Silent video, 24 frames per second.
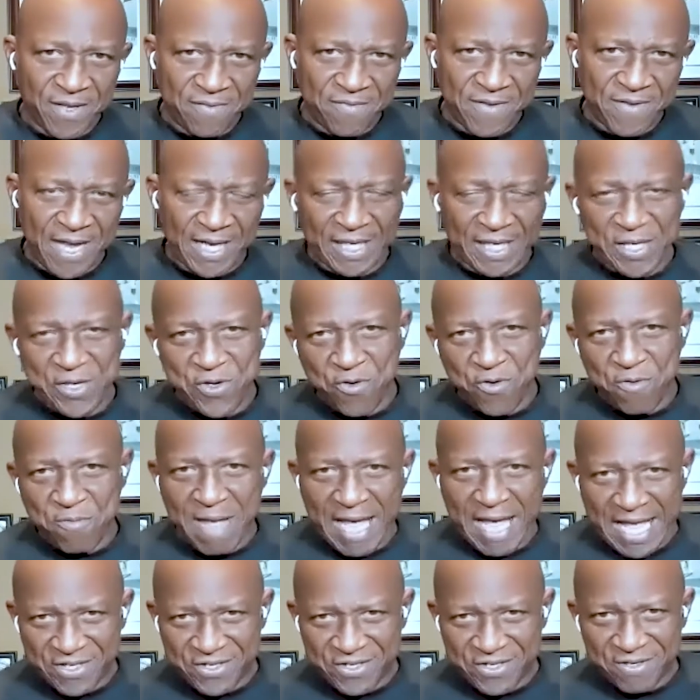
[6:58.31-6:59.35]
Now, can you
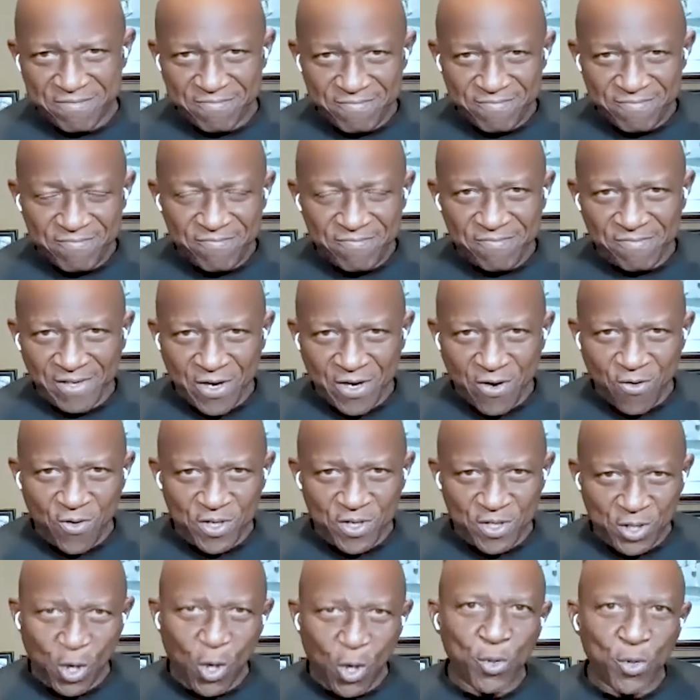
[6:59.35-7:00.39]
imagine going
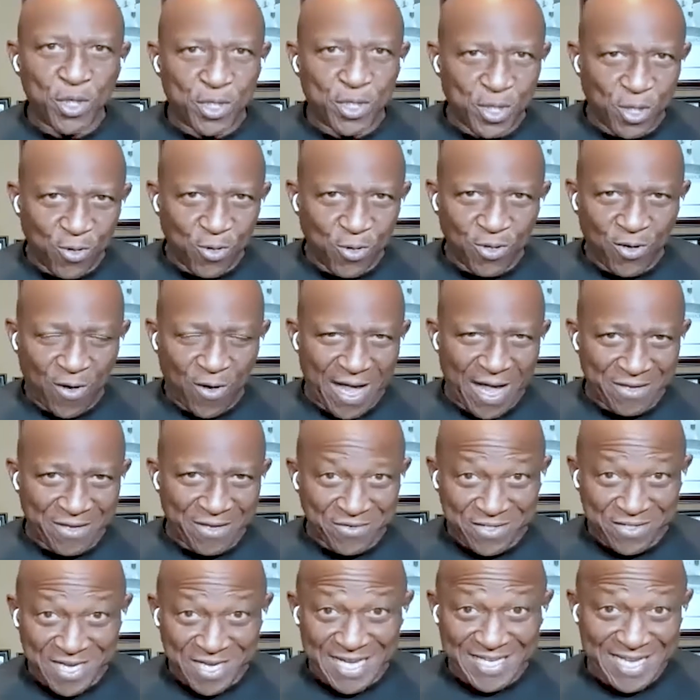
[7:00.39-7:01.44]
toe-to-toe with Ohio
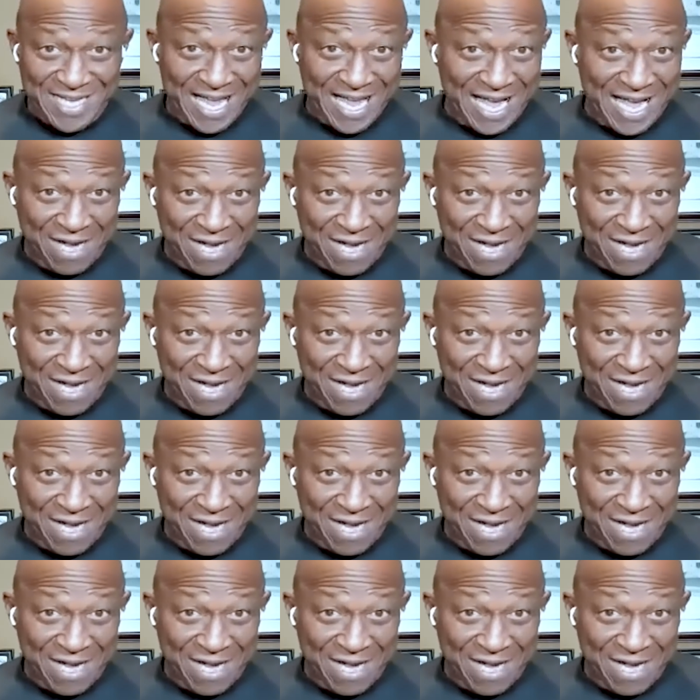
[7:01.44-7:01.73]
State now?